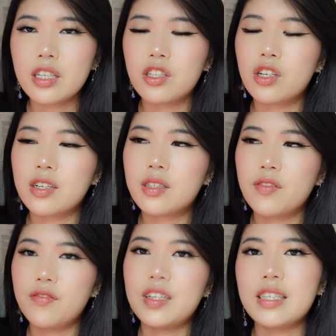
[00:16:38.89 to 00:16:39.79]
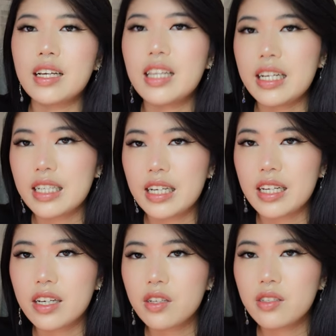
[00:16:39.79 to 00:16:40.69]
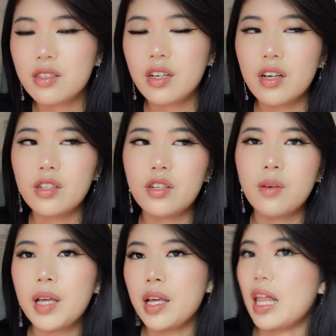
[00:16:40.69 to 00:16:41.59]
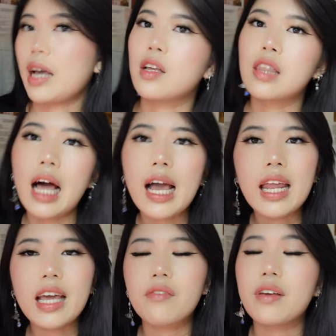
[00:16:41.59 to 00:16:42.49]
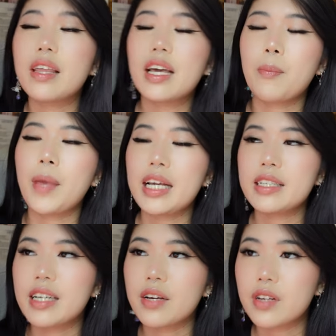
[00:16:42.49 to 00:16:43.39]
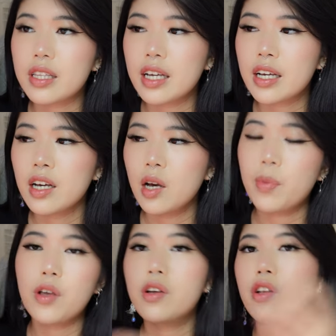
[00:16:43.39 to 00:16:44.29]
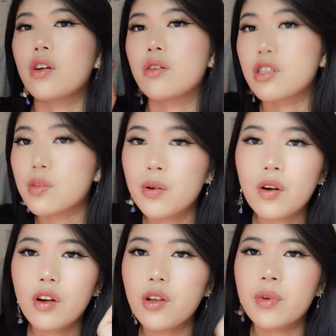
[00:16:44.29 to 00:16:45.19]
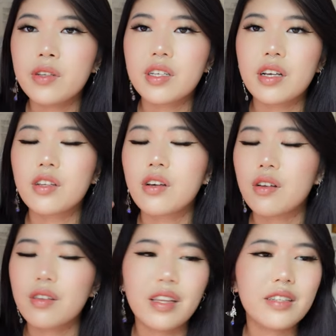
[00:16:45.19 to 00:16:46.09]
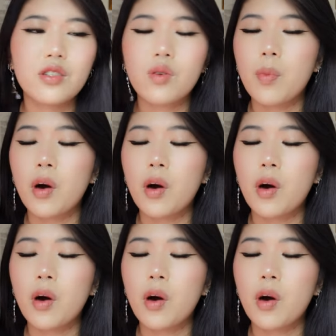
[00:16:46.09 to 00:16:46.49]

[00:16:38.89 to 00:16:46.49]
It's just physically tedious to be like lining everything and painting everything, but you can, you know, just put on your music, listen to a